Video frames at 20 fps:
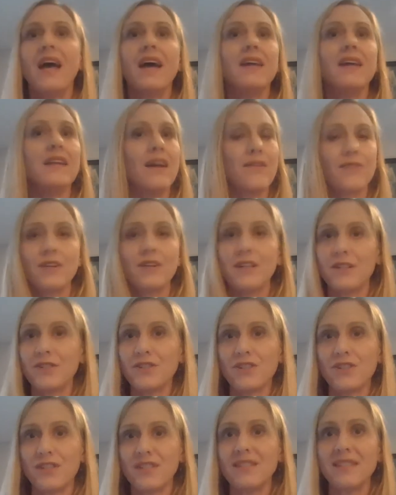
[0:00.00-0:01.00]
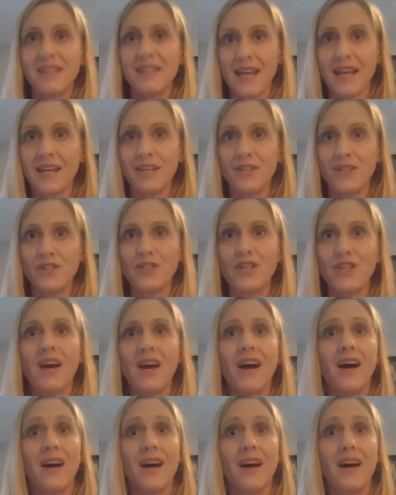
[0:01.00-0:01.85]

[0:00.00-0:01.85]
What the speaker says: and every inch is staged.